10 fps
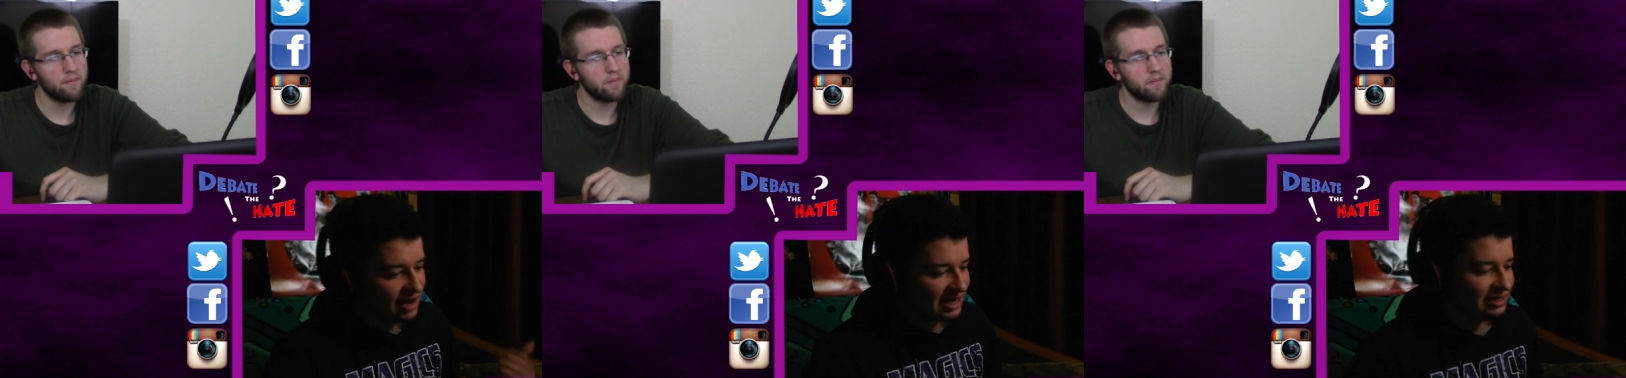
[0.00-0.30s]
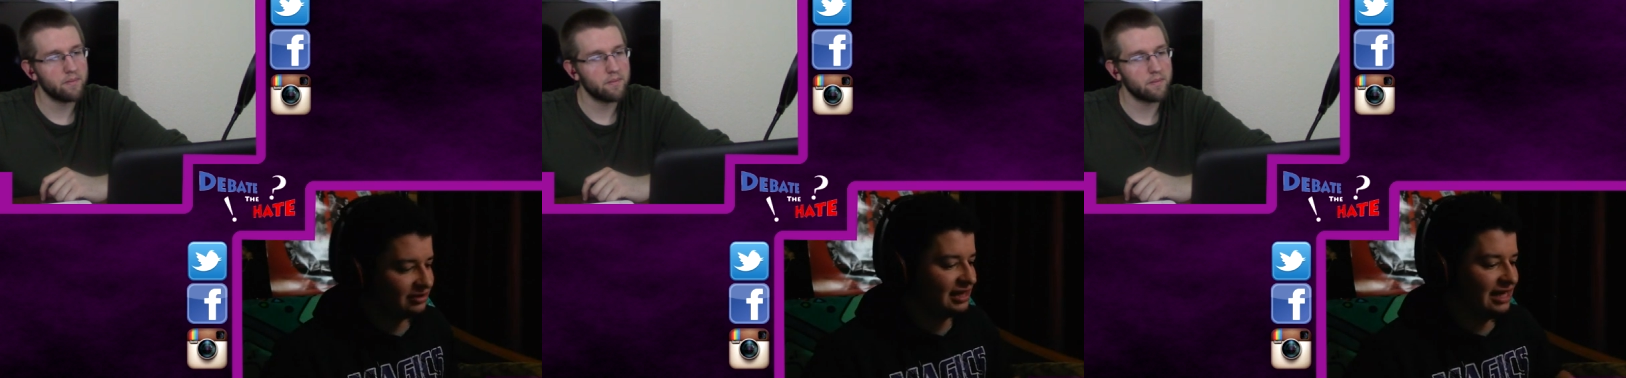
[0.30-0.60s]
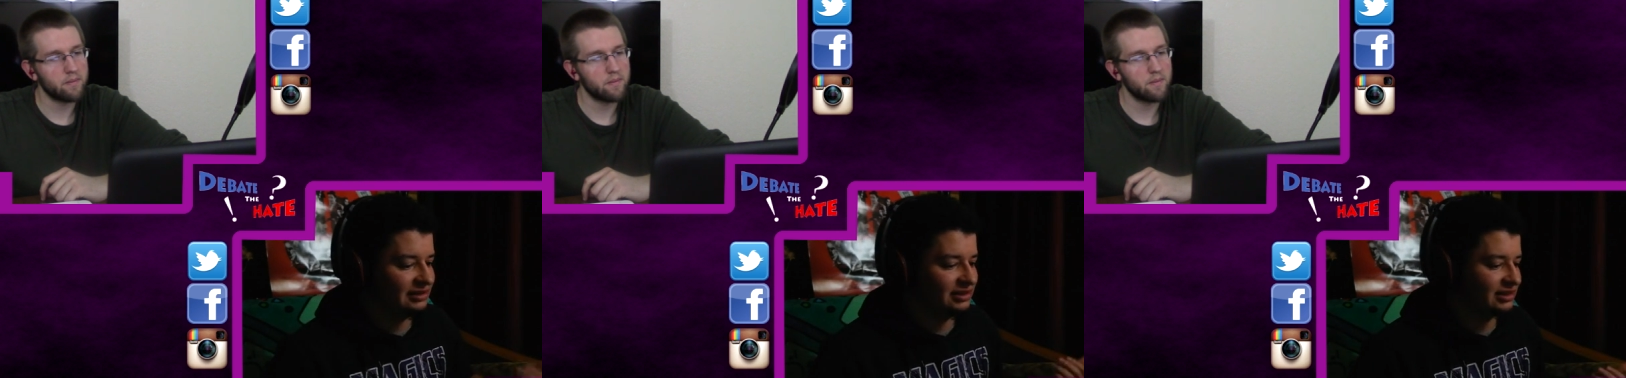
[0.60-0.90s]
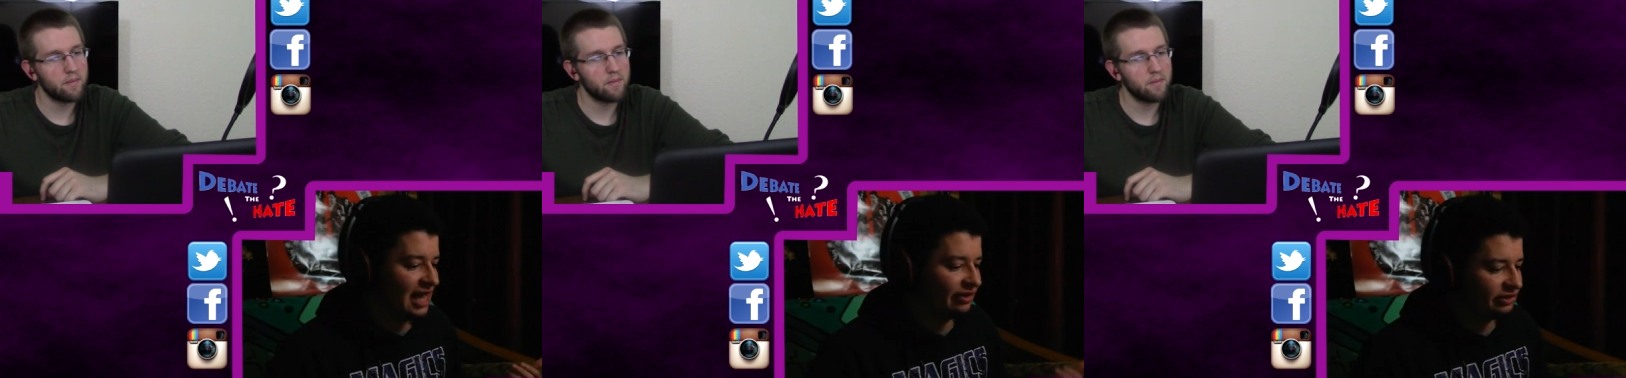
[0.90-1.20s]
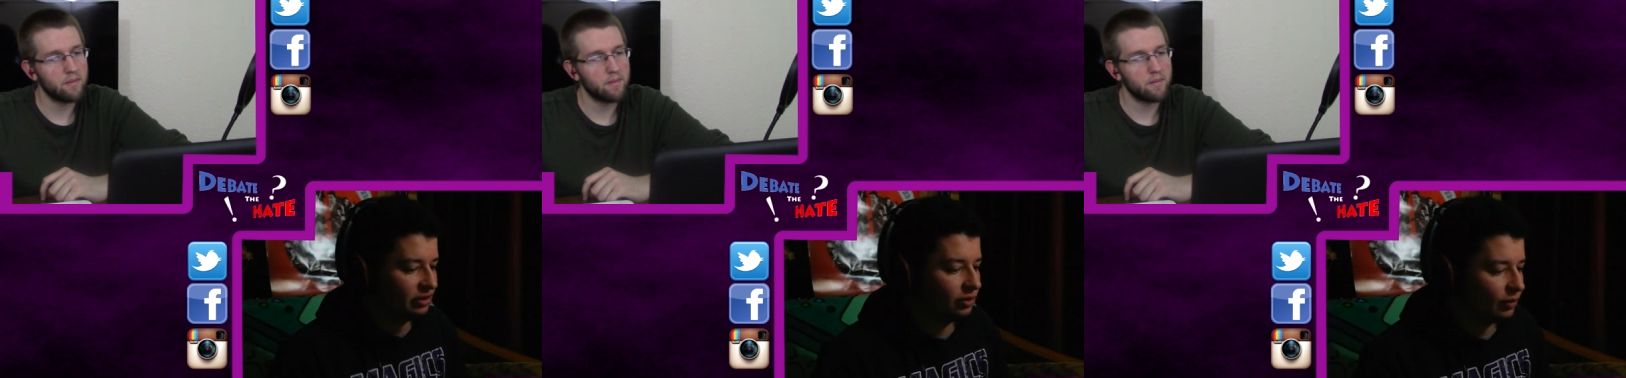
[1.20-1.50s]
Speaker 1: I didn't. It's just I
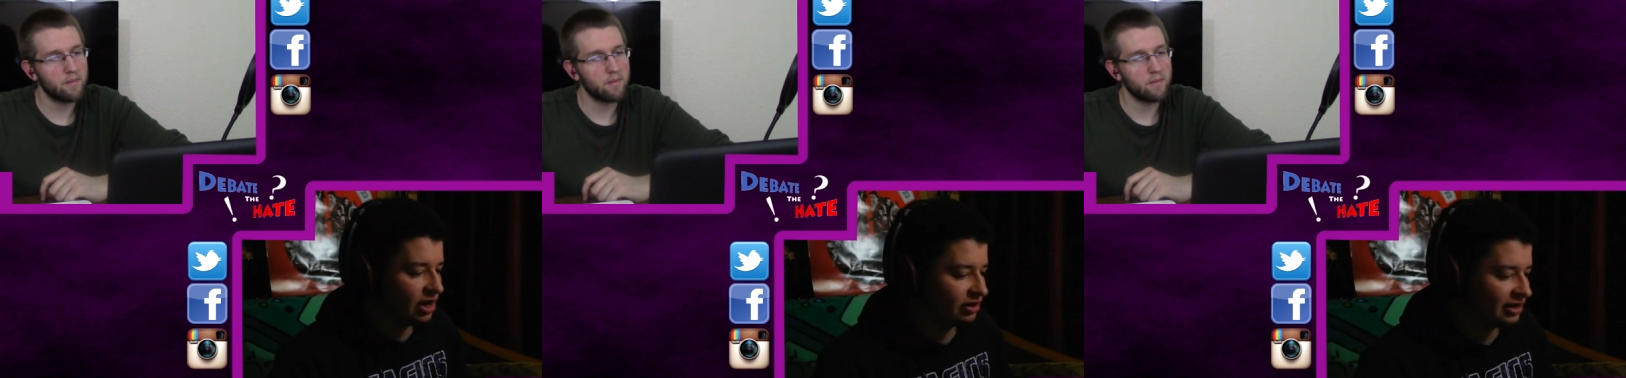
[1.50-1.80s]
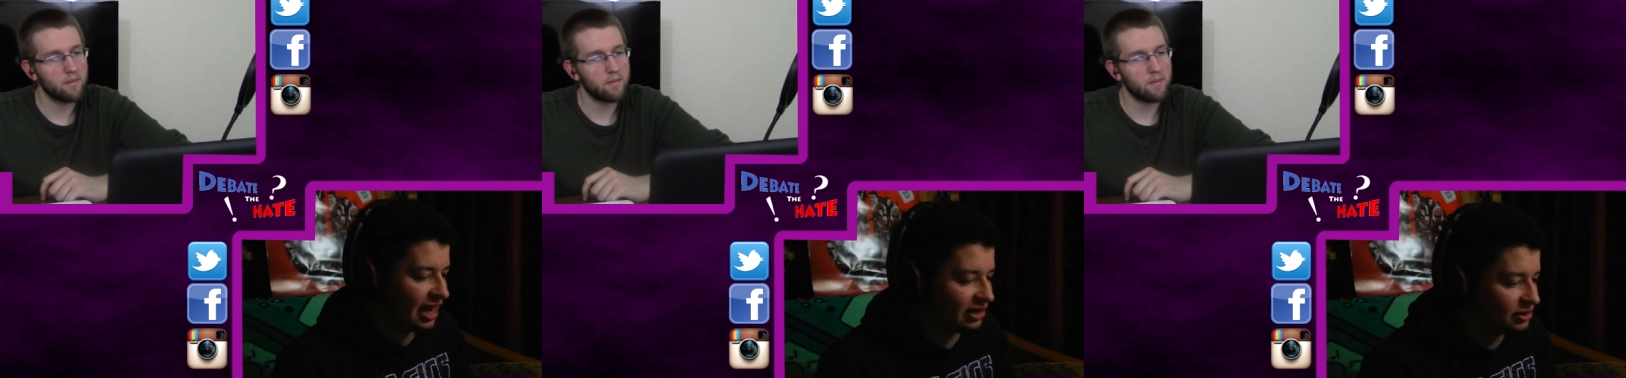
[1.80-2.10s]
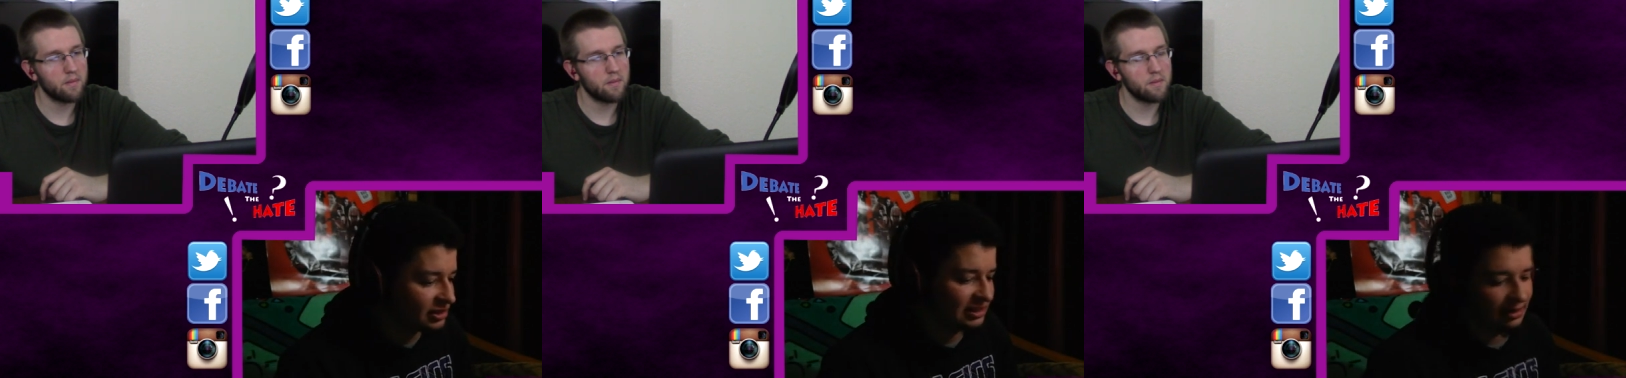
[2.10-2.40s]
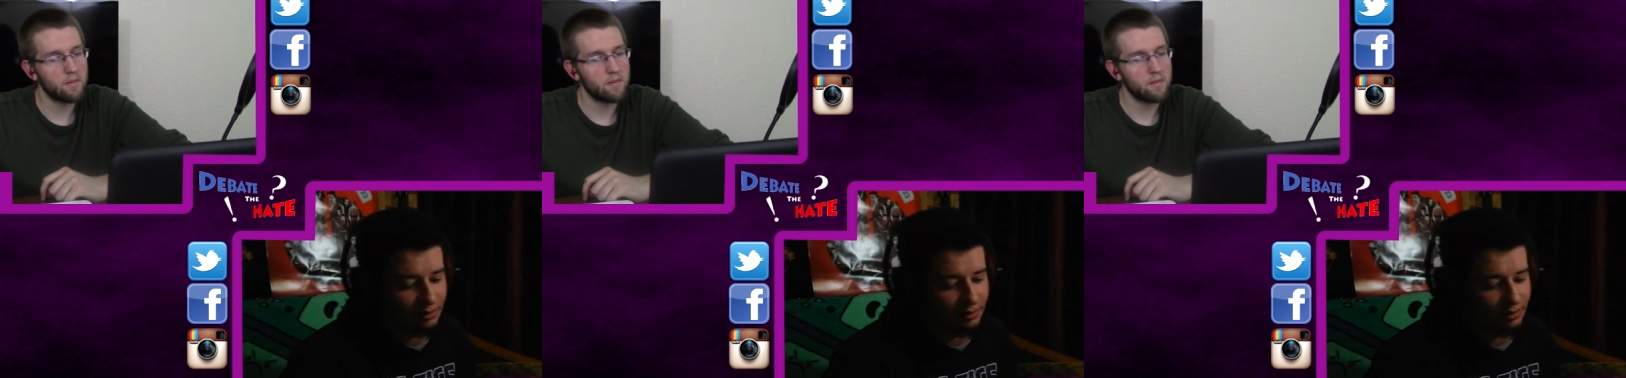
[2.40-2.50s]
thought they were weird and kind of useless.